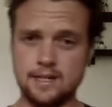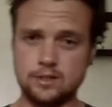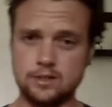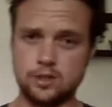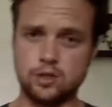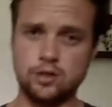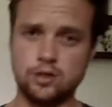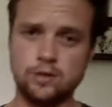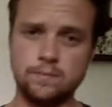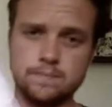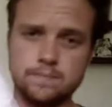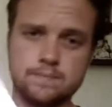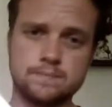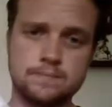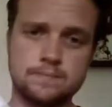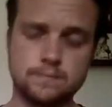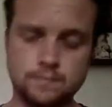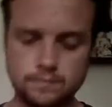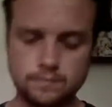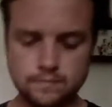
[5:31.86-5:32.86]
it too.
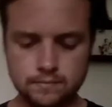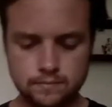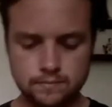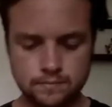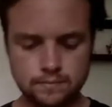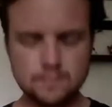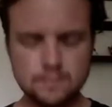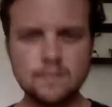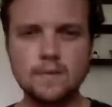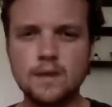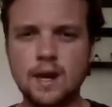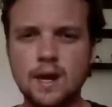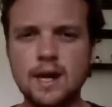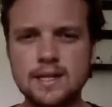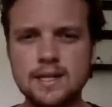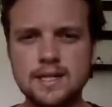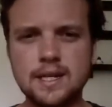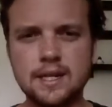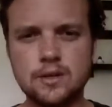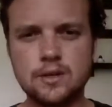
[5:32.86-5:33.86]

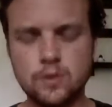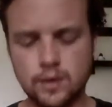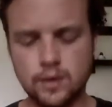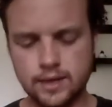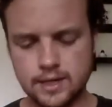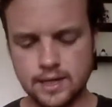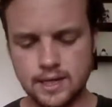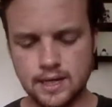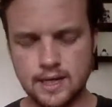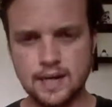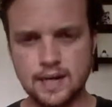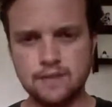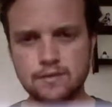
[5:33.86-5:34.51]
I did it quickly. I